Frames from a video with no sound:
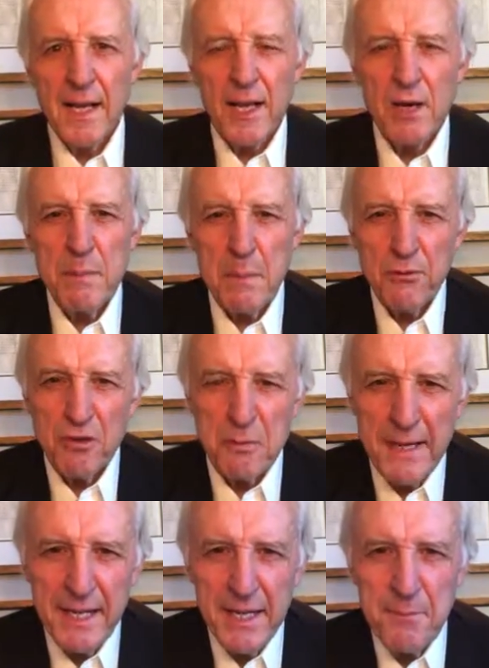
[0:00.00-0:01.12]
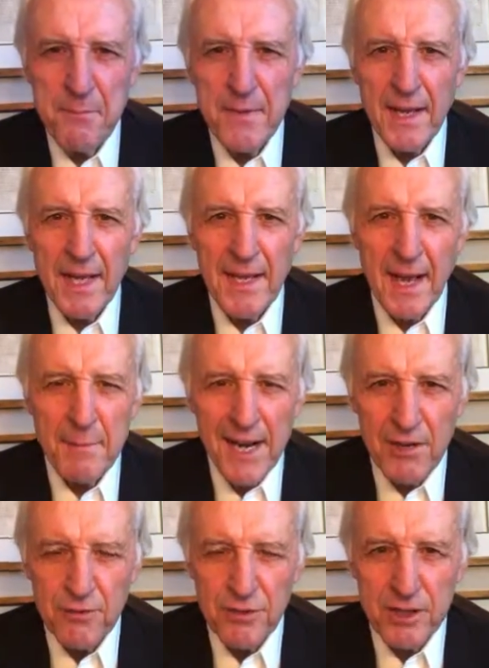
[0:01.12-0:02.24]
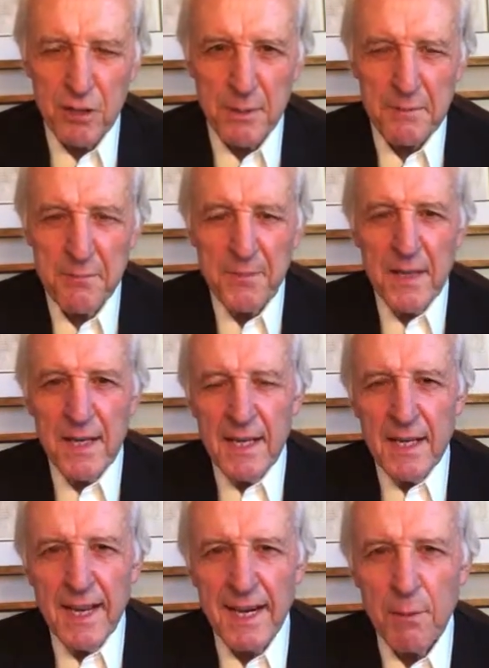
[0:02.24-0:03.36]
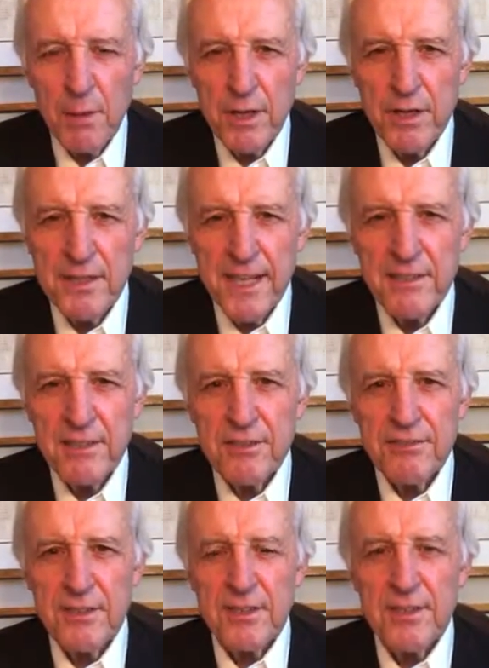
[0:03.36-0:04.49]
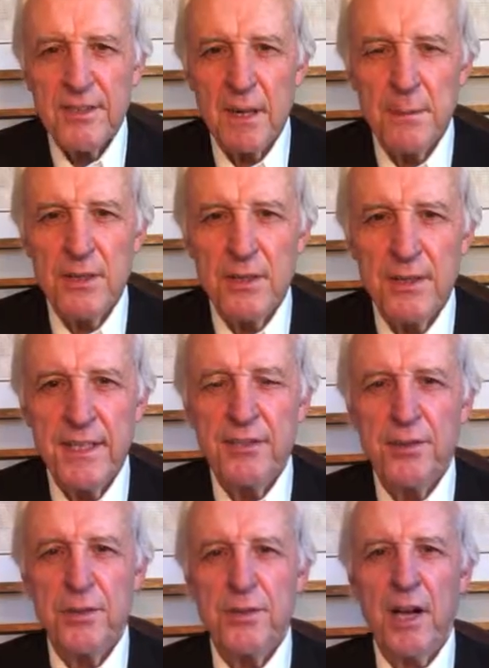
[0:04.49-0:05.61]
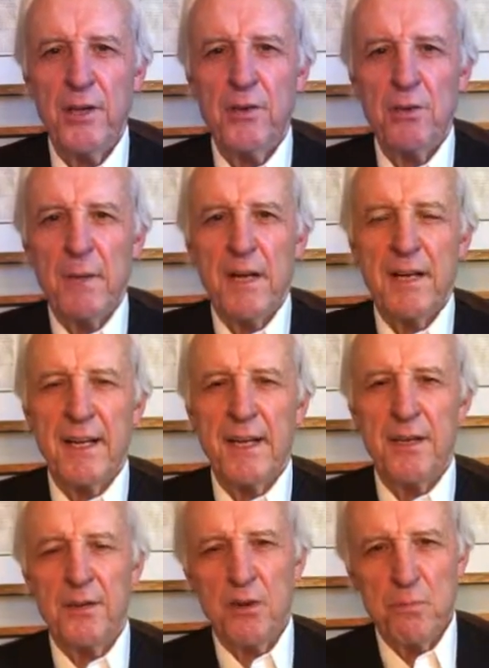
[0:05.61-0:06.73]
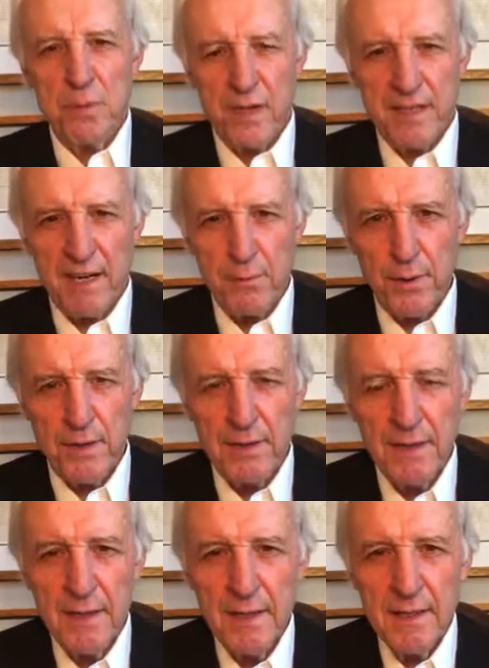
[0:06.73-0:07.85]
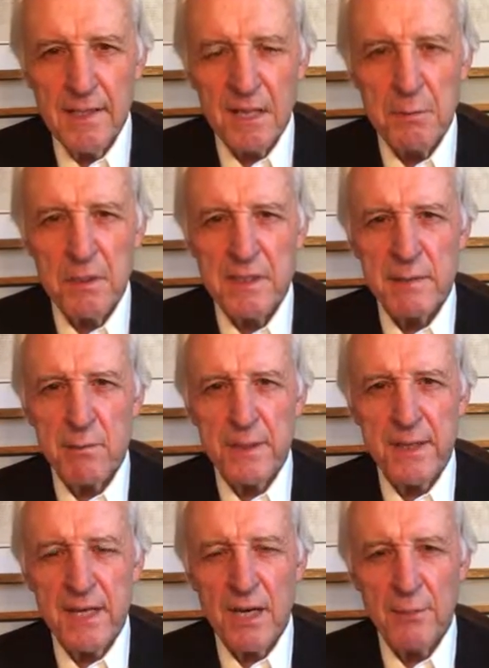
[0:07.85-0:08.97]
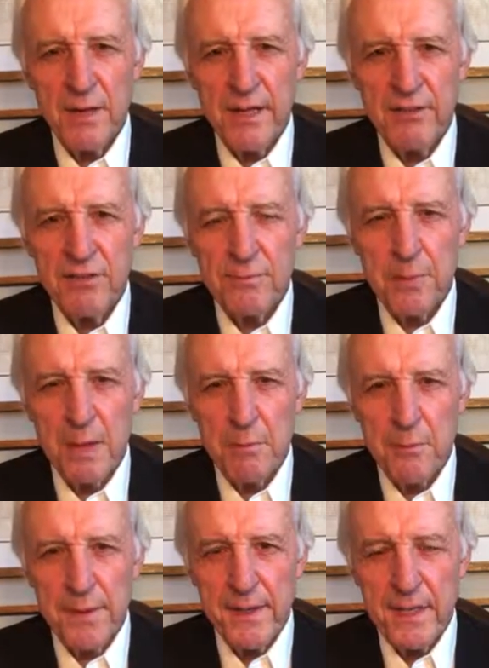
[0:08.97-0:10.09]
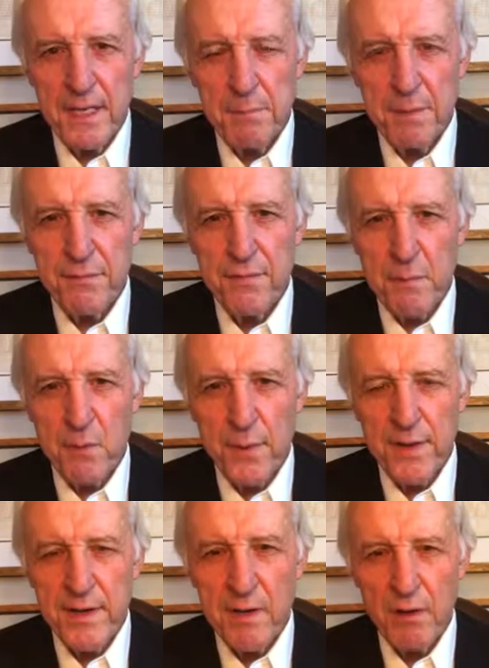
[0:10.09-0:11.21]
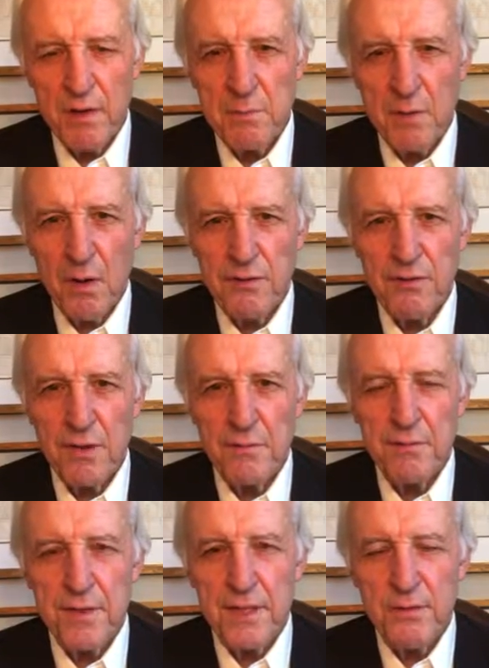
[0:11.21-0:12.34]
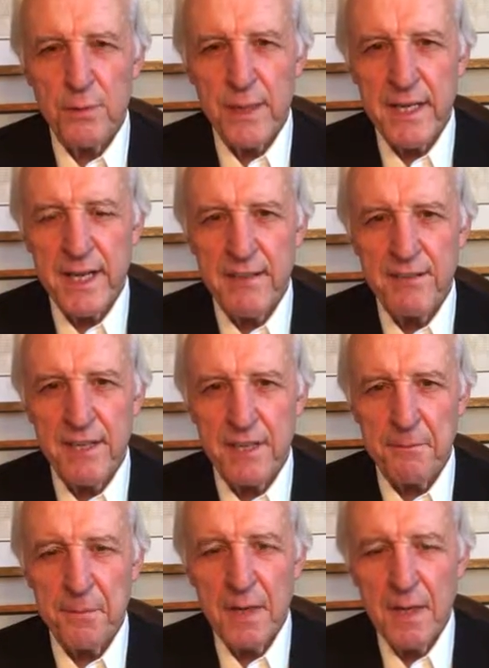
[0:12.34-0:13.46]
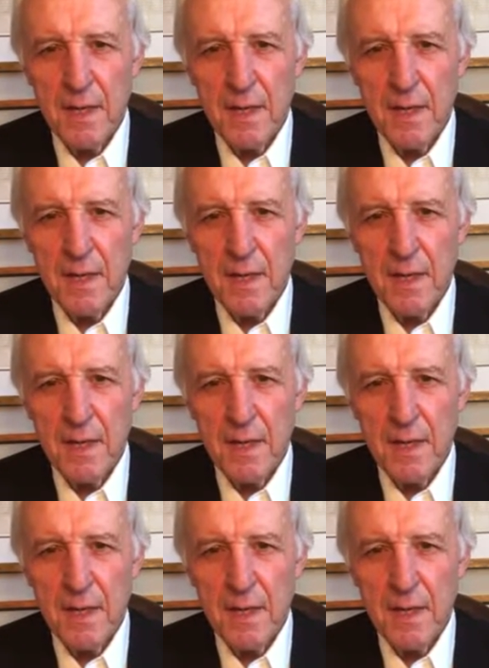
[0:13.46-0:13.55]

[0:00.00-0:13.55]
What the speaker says: Hello, members of the media. I'm Alan Steelman, and I wanted to take this opportunity to tell you about a new book that I've written, a book that will be released probably mid-February or early March of 2018.